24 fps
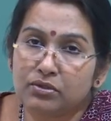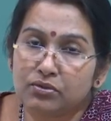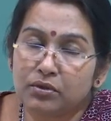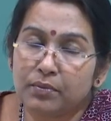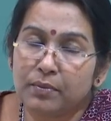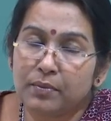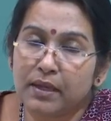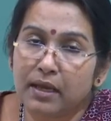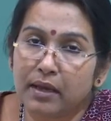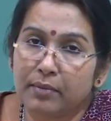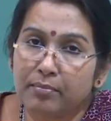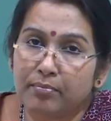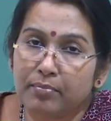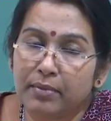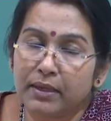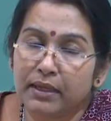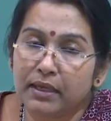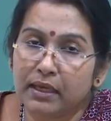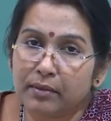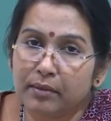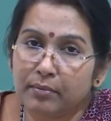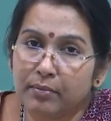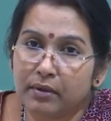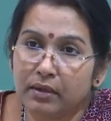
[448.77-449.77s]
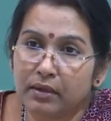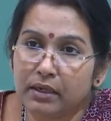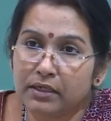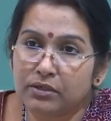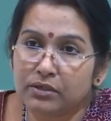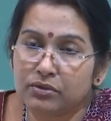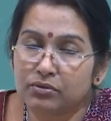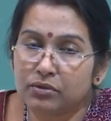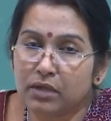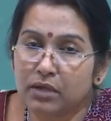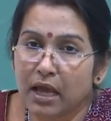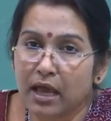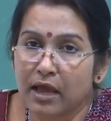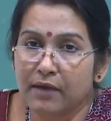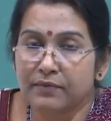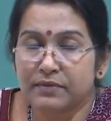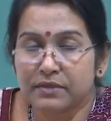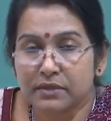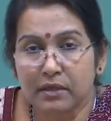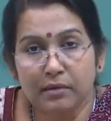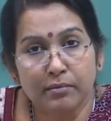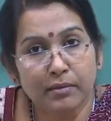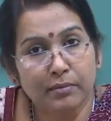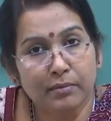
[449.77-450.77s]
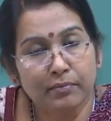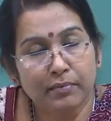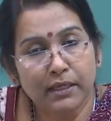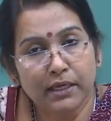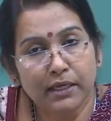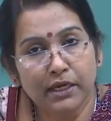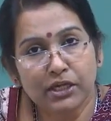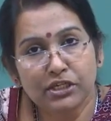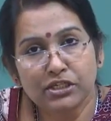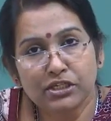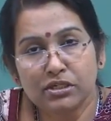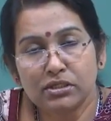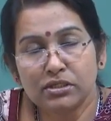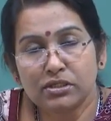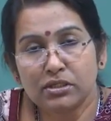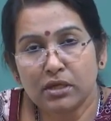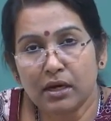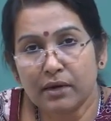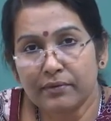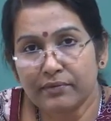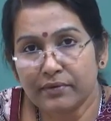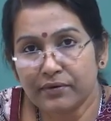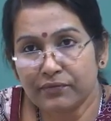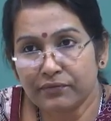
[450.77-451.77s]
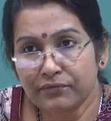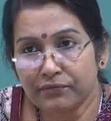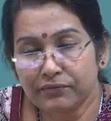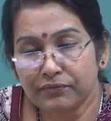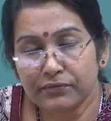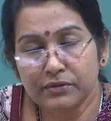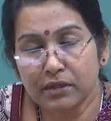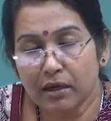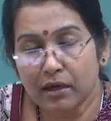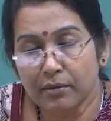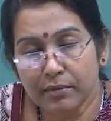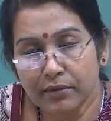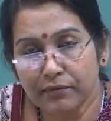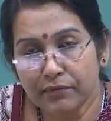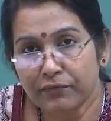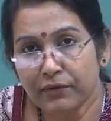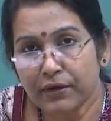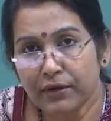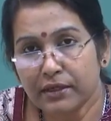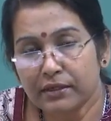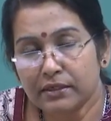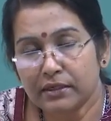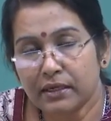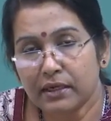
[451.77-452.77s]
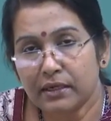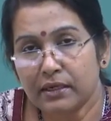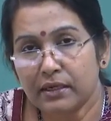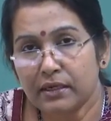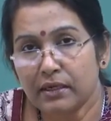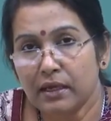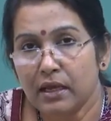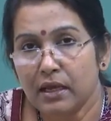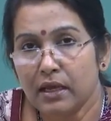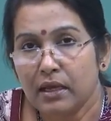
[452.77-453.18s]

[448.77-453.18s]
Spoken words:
be applicable, it should have some implications of some effect and